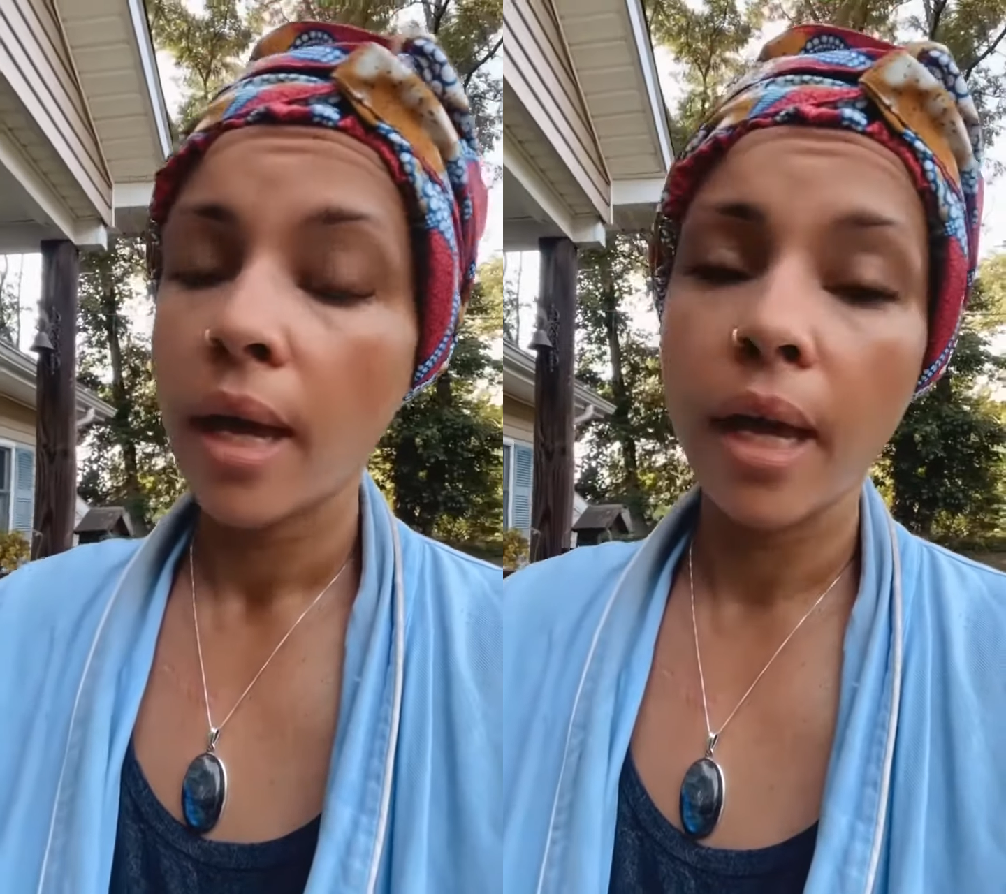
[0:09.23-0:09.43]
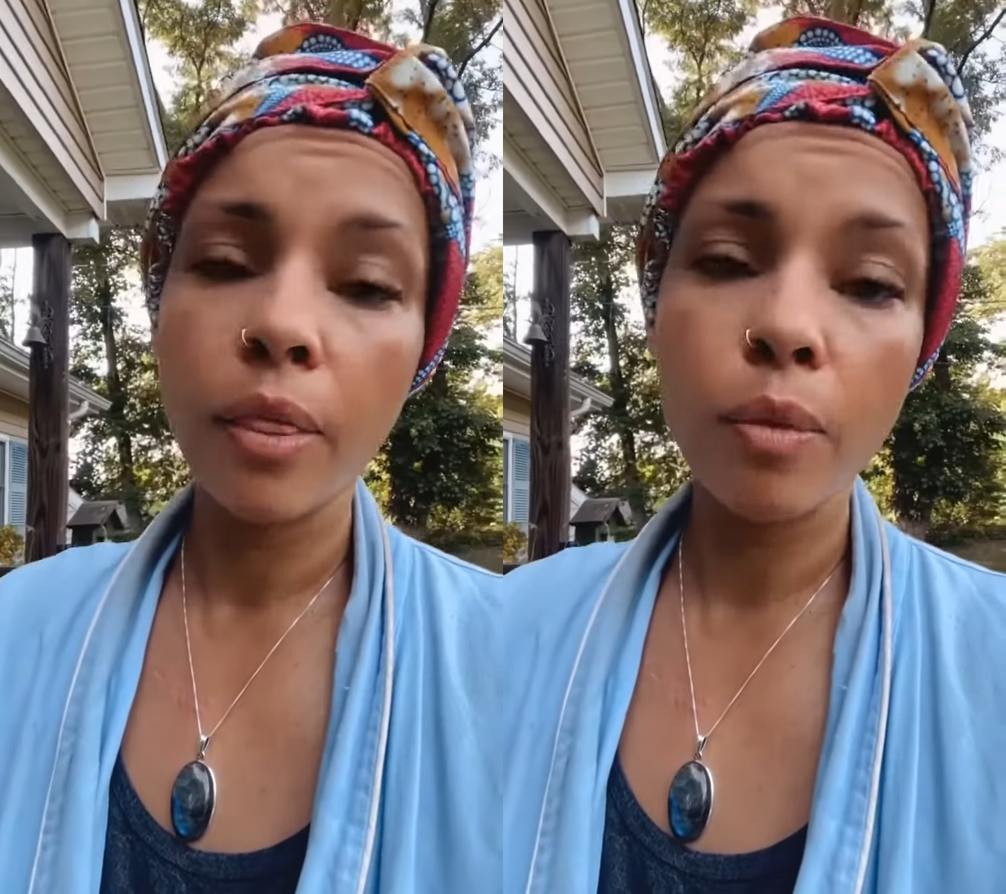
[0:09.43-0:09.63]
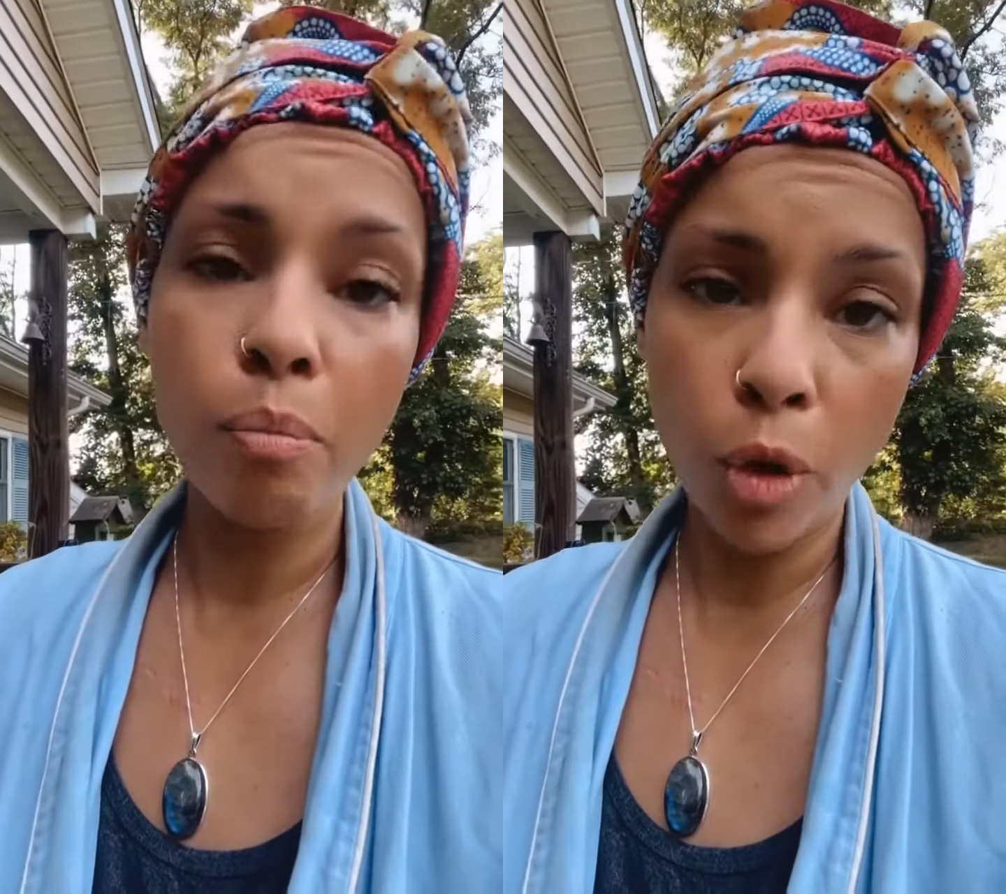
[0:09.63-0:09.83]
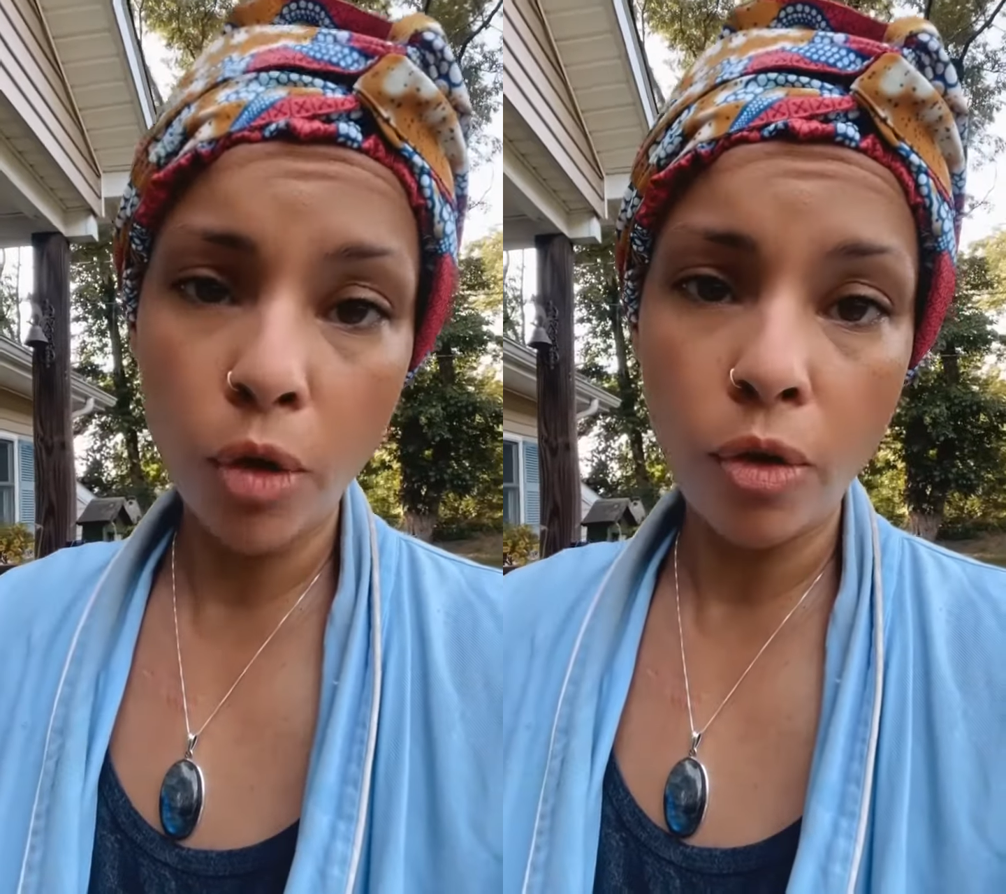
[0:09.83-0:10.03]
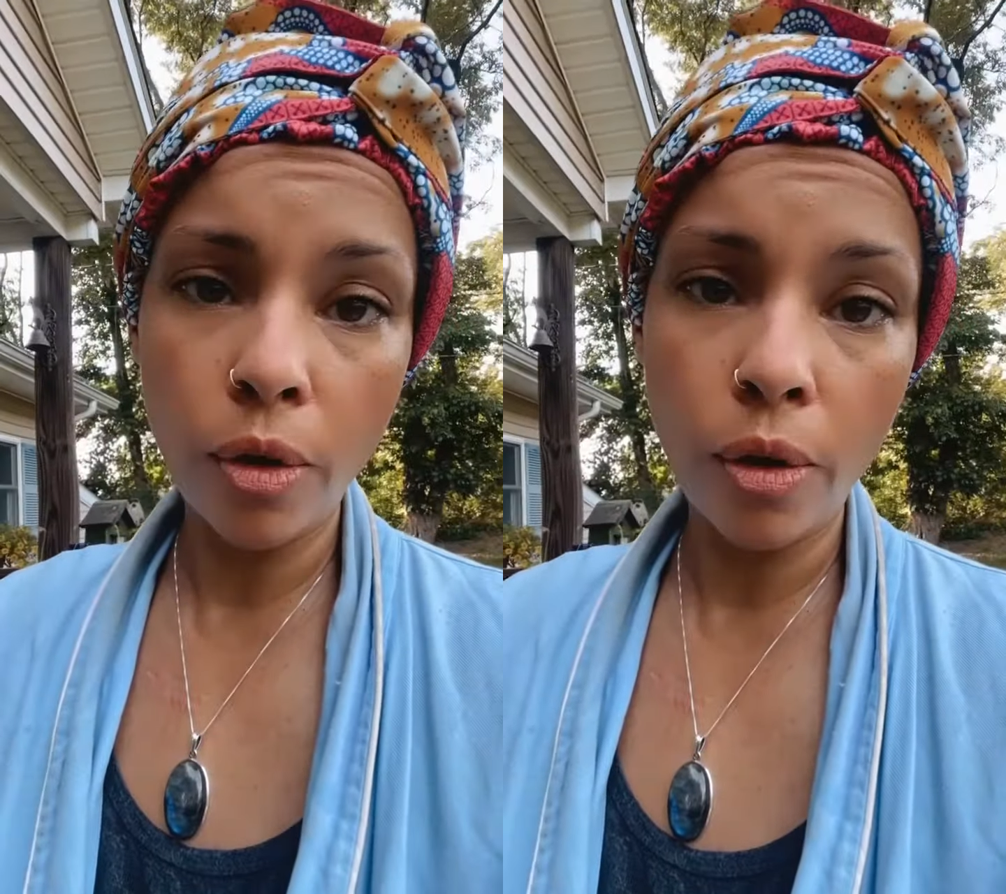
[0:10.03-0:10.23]
and the
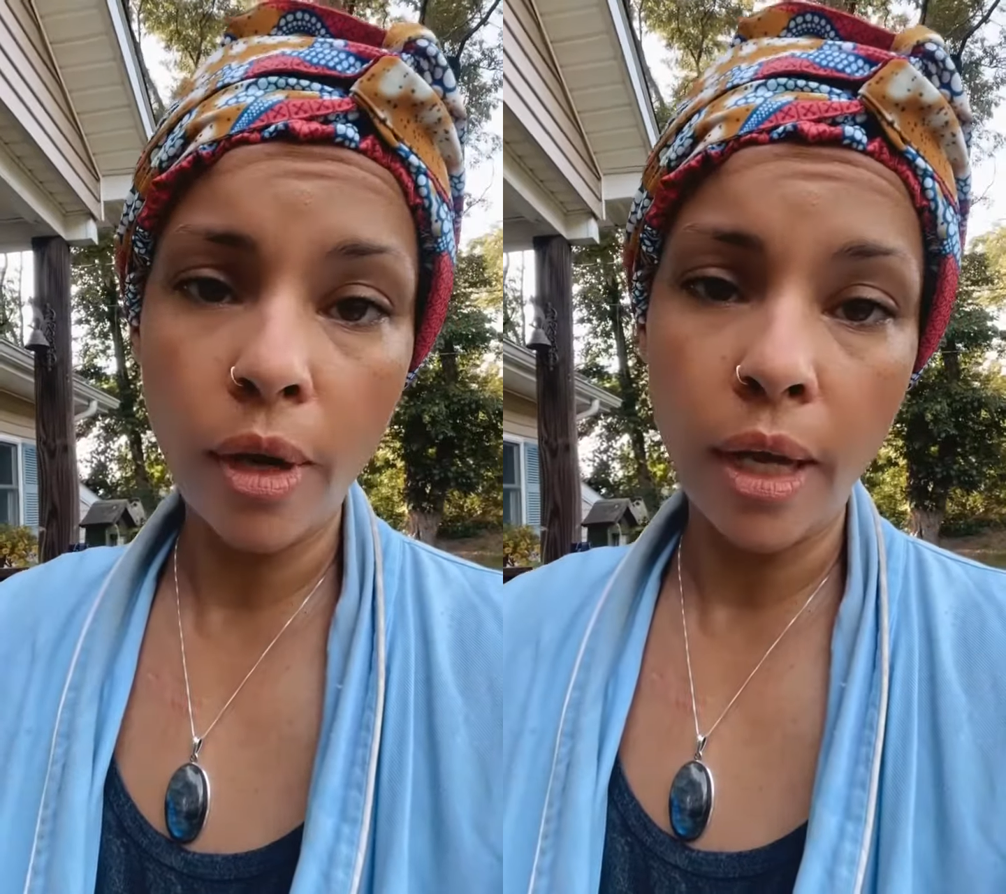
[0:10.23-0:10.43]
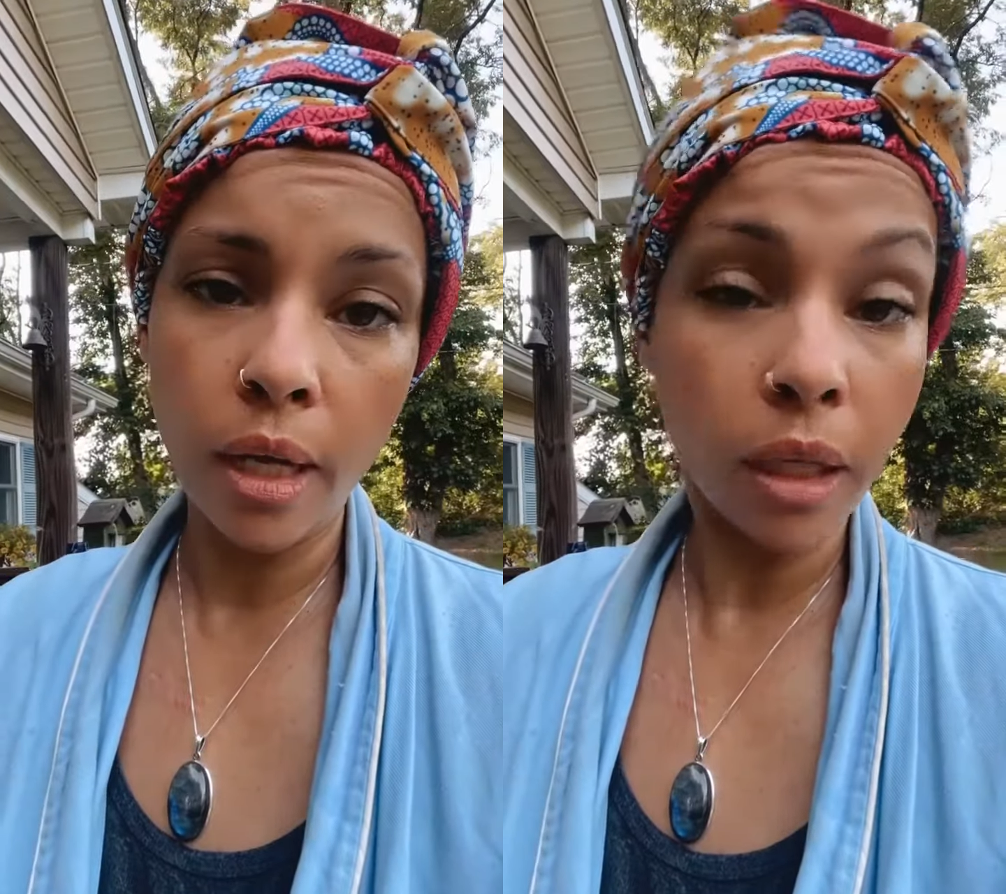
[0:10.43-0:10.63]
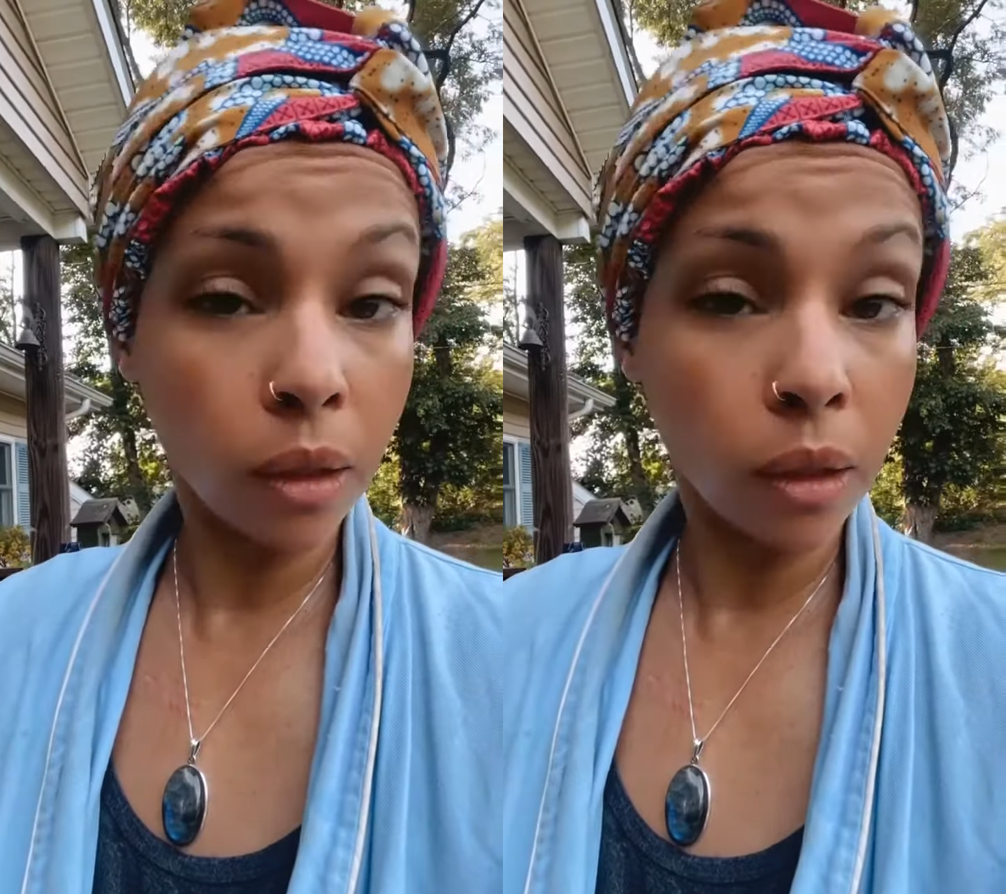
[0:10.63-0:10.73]
murderer in